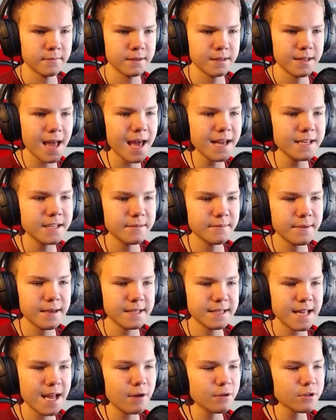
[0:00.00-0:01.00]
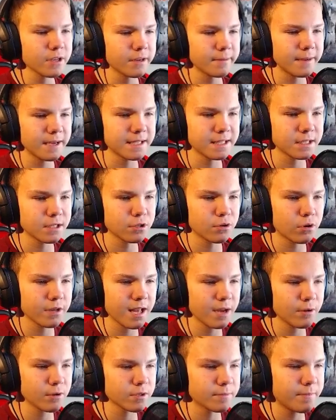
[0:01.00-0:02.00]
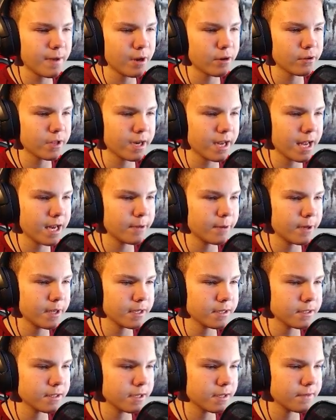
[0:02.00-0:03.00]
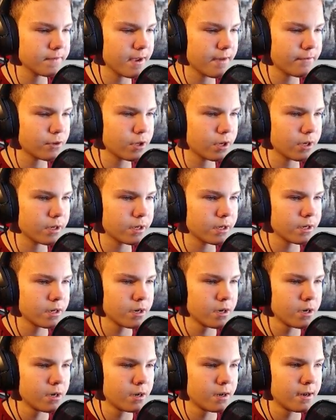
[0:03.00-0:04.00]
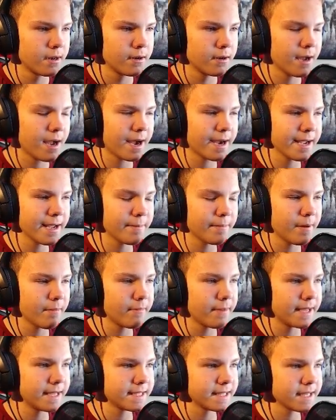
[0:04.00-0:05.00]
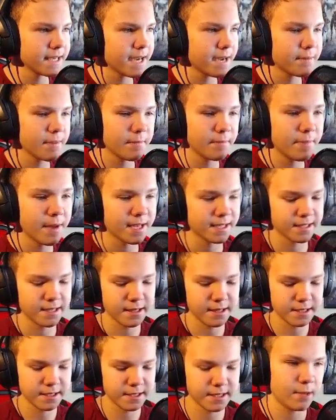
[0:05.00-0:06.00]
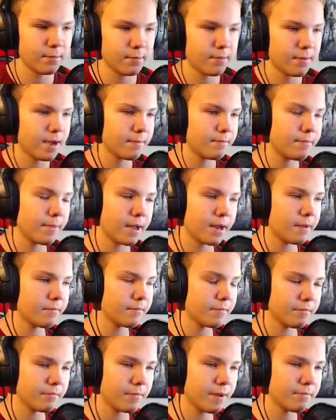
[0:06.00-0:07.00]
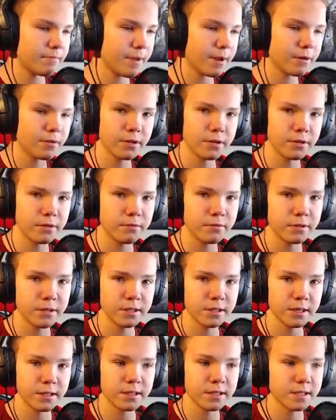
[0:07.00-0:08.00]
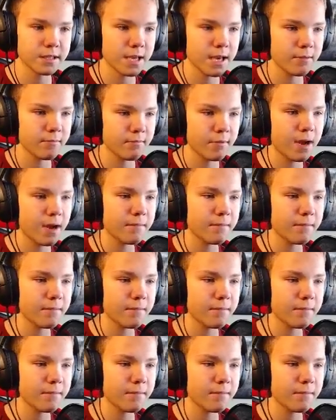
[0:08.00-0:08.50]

That is amazing. That was an amazing score. That was better than anyone else has ever done. I am amazing. I'm the best at this game. I'm be I'm, the I'm better than you at this game. I'm